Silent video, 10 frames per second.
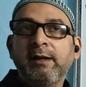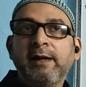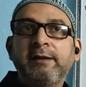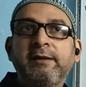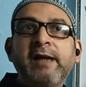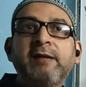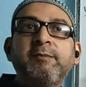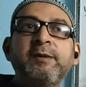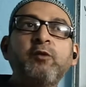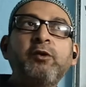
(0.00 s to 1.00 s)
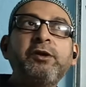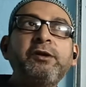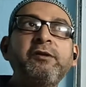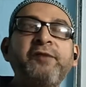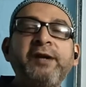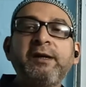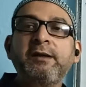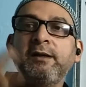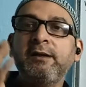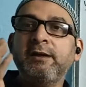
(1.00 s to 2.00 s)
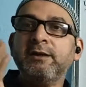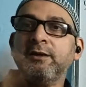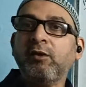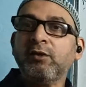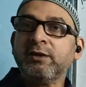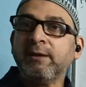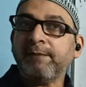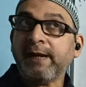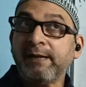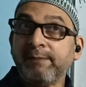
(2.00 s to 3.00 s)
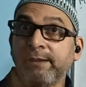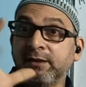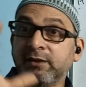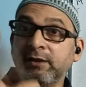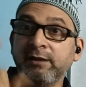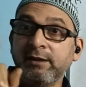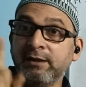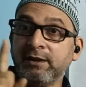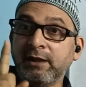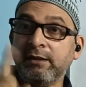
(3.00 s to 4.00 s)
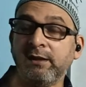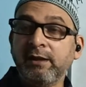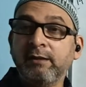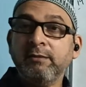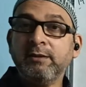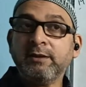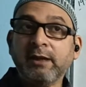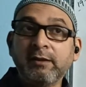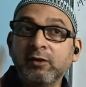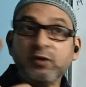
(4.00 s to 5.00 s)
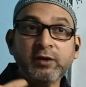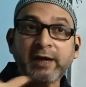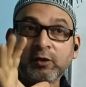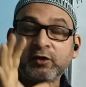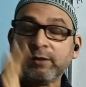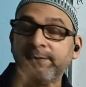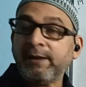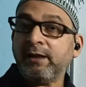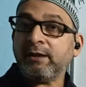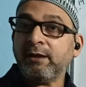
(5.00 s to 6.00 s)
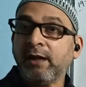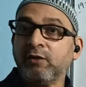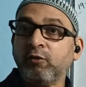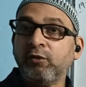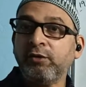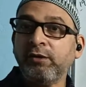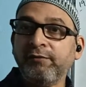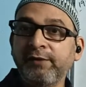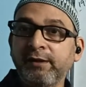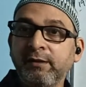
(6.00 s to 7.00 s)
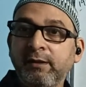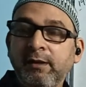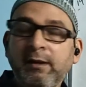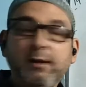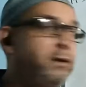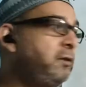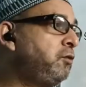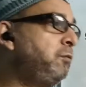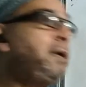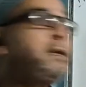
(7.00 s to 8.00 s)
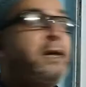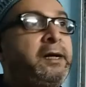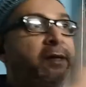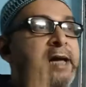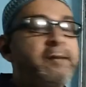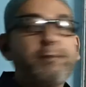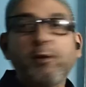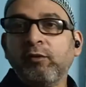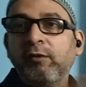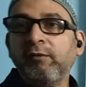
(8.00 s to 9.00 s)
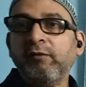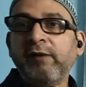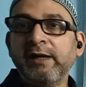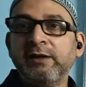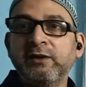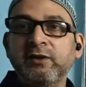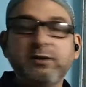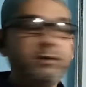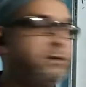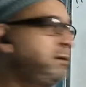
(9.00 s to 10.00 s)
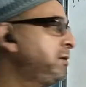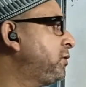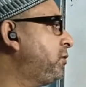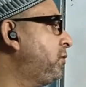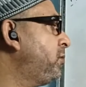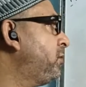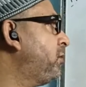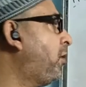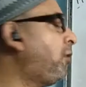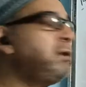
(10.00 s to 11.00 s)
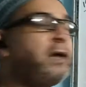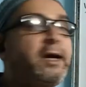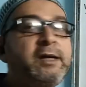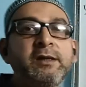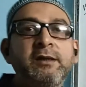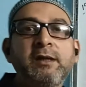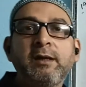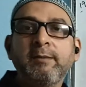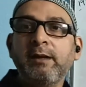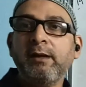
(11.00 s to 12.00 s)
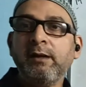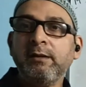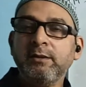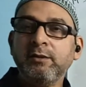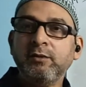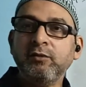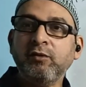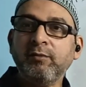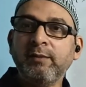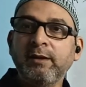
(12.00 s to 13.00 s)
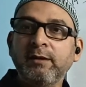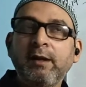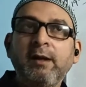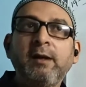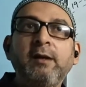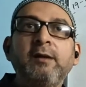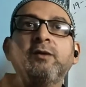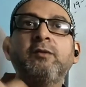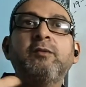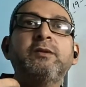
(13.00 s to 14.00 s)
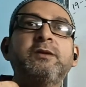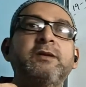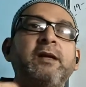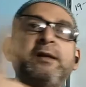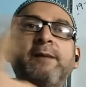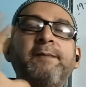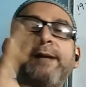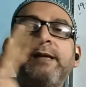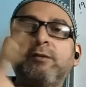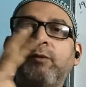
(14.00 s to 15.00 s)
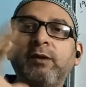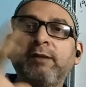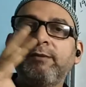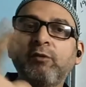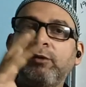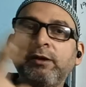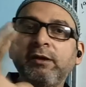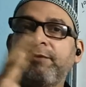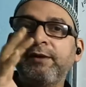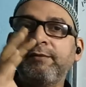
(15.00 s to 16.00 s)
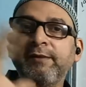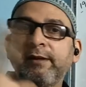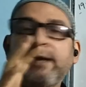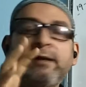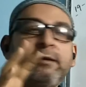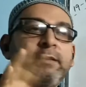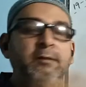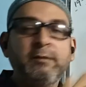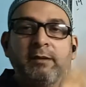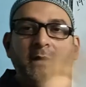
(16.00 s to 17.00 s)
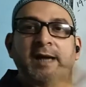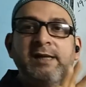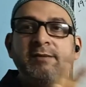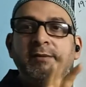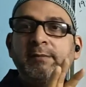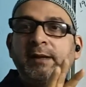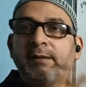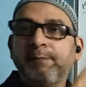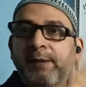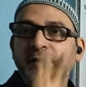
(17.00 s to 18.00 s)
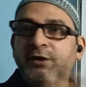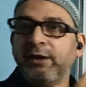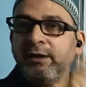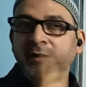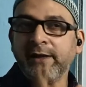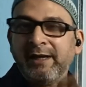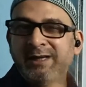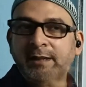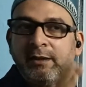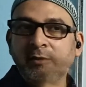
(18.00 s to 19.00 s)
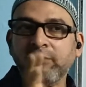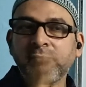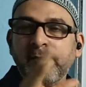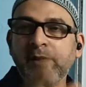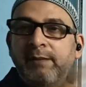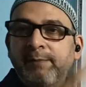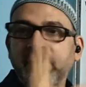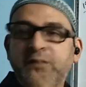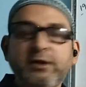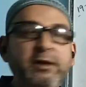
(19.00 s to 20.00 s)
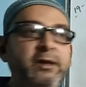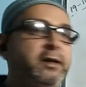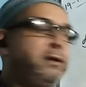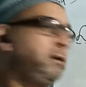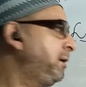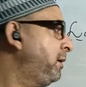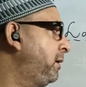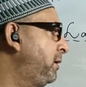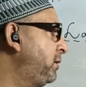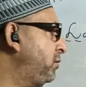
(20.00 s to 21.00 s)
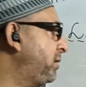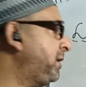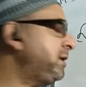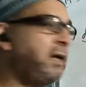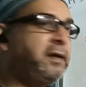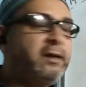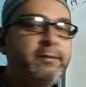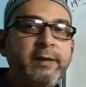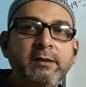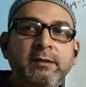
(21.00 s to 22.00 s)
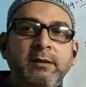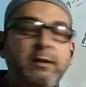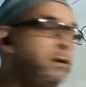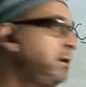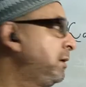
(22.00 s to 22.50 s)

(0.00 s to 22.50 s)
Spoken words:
And that much quantity of heat is not supplied by the sun in a single day. Sun also cannot supply that large quantity of heat to melt the entire block of ice. So all the ice in the Himalaya do not melt. So sun supplies whatever quantity of heat, with that the ice will melt partially, the glacier and all will melt partially there. So that is the idea here.